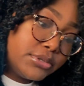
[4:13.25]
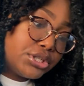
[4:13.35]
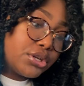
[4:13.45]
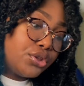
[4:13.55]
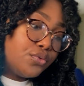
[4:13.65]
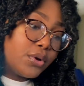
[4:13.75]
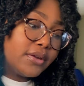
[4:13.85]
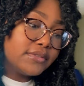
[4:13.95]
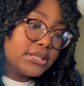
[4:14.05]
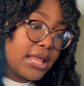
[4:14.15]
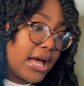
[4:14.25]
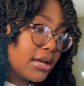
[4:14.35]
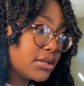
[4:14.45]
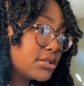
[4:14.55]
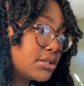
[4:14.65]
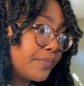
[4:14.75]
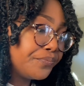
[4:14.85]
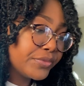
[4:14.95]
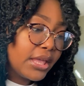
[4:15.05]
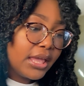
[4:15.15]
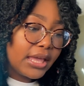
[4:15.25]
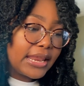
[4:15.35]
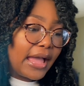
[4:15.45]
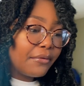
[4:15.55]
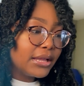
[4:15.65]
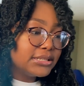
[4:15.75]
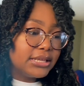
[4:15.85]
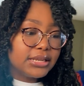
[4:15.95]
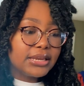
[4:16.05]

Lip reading: show you one of the locks and how I did it.